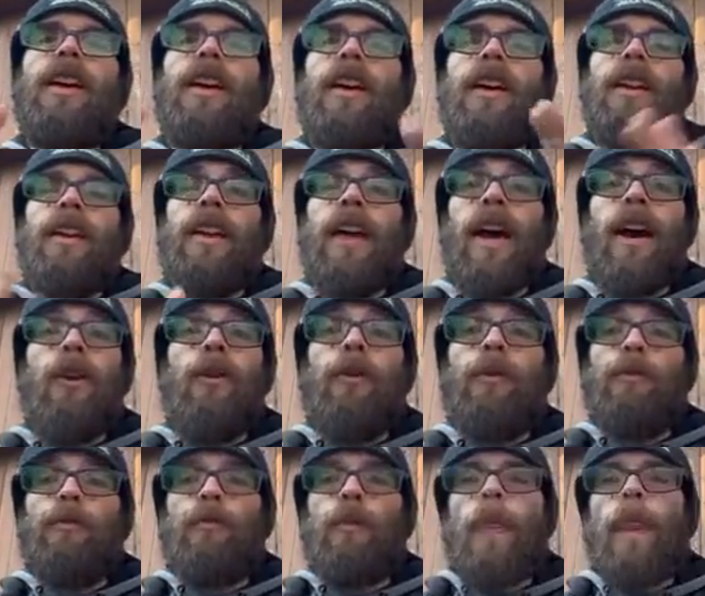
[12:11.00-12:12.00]
Now,
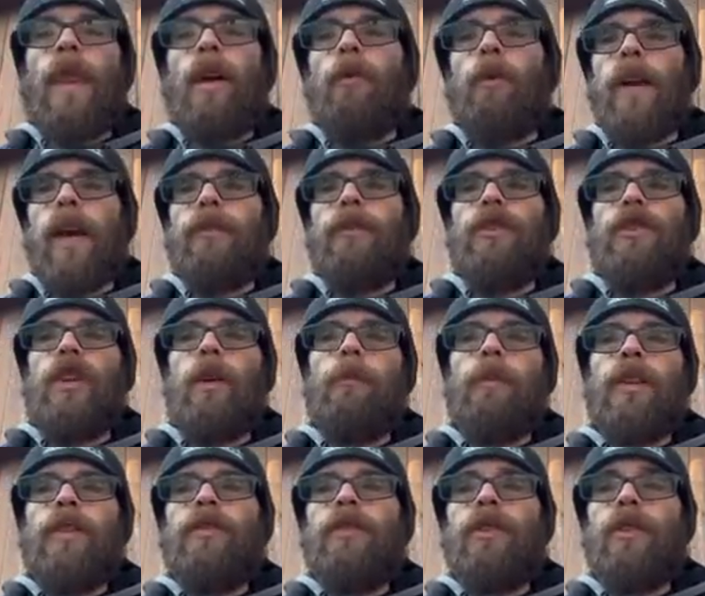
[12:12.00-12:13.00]
we have to jump
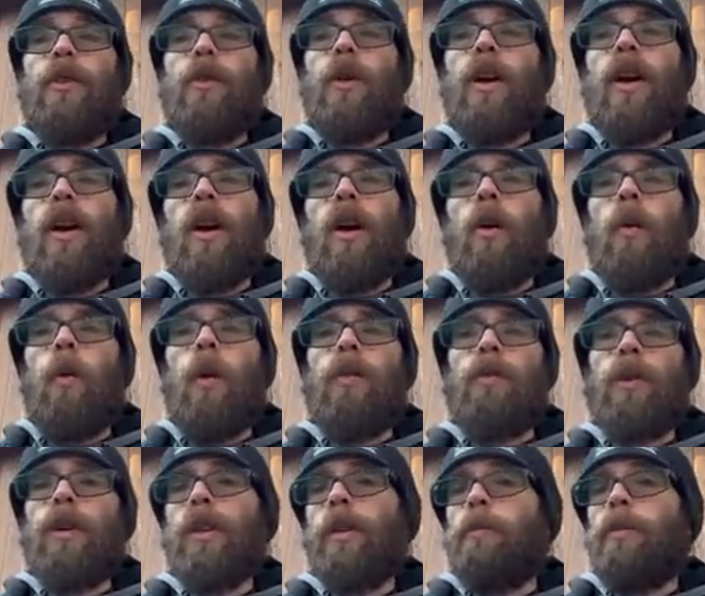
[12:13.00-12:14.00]
into what
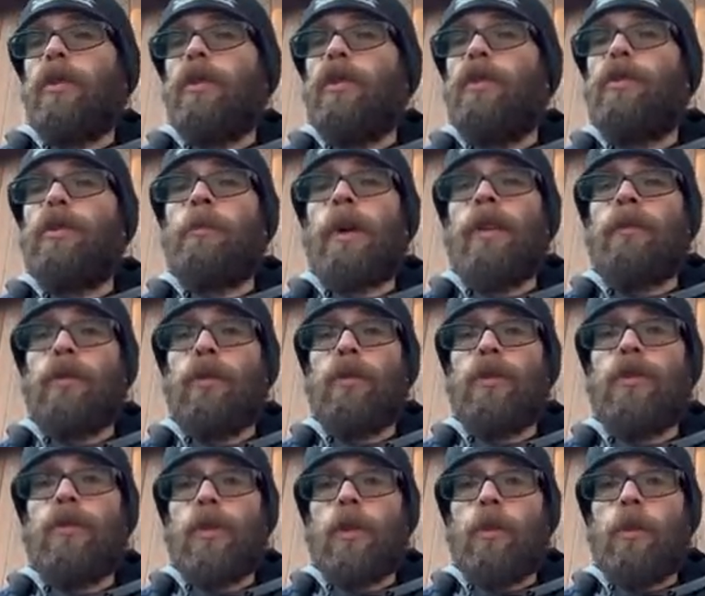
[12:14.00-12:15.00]
really pollutes my
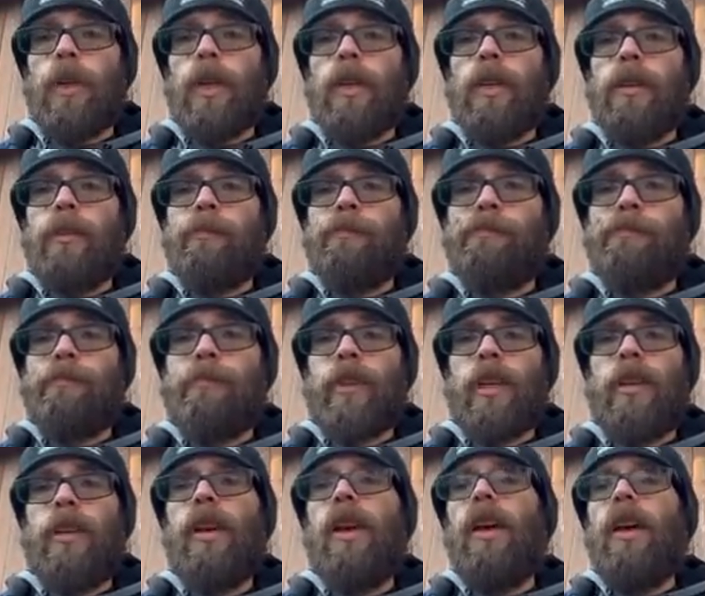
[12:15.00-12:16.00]
roots for the week.
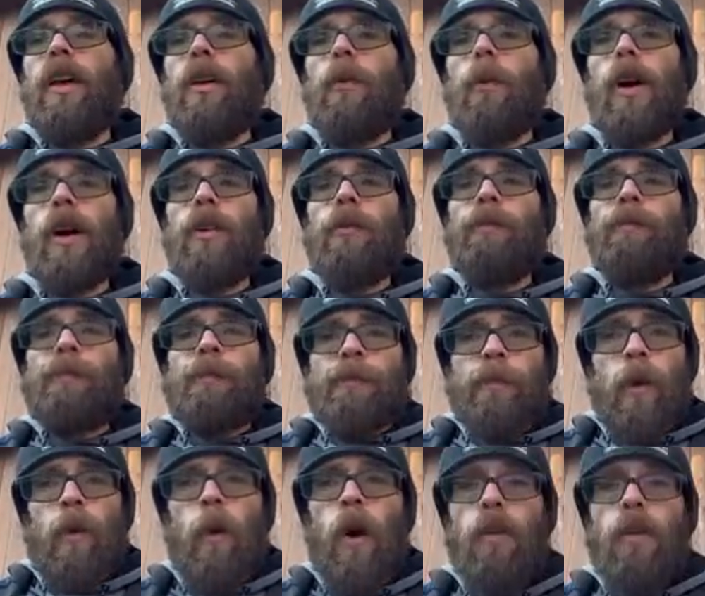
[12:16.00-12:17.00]
Well,
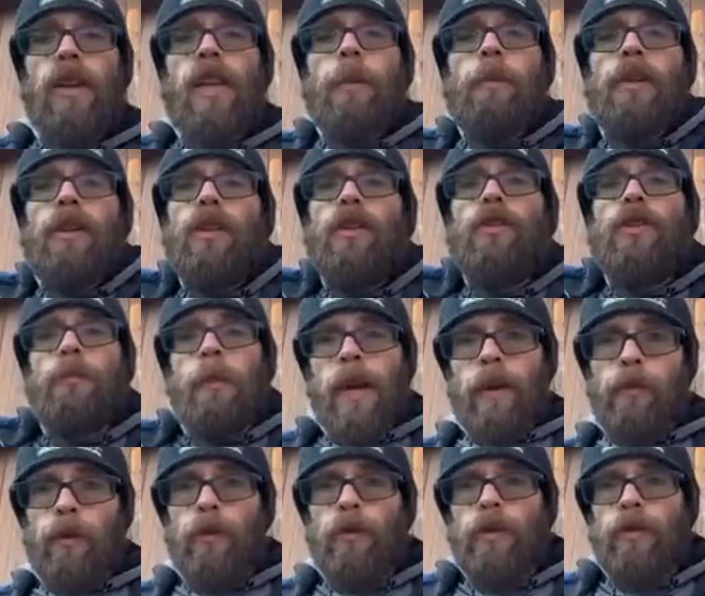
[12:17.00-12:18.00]
what really pollutes my
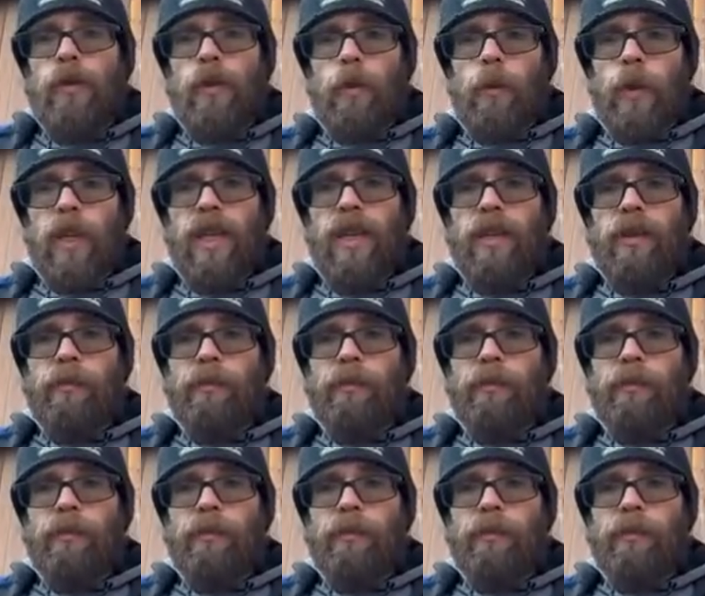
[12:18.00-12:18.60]
roots for the week?